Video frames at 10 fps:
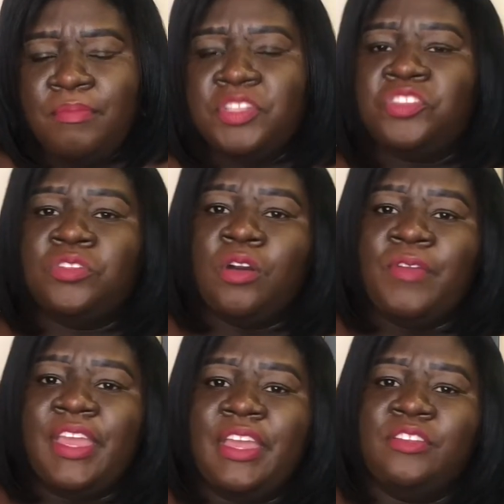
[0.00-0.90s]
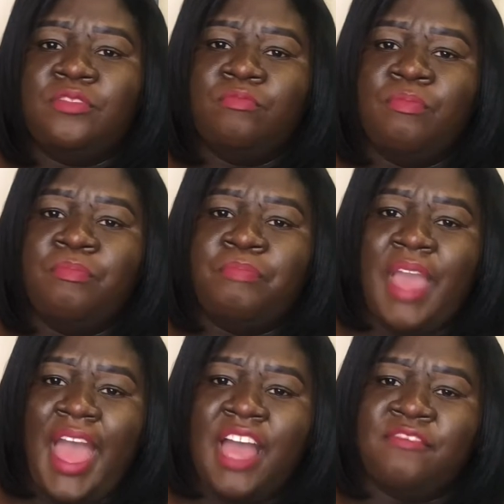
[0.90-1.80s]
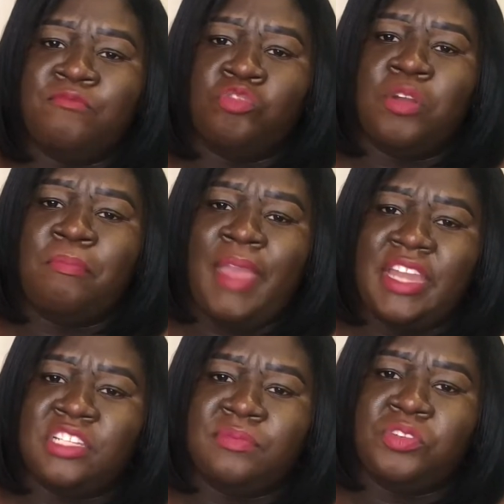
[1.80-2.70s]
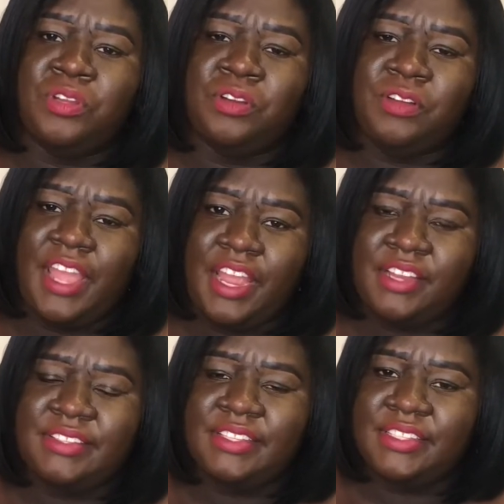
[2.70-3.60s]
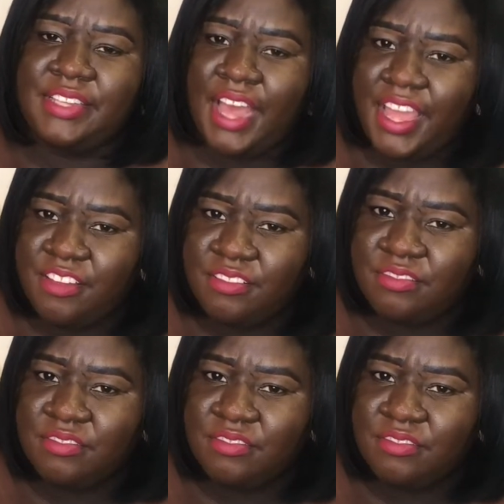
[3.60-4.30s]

but so we could have more manageable no hair to style.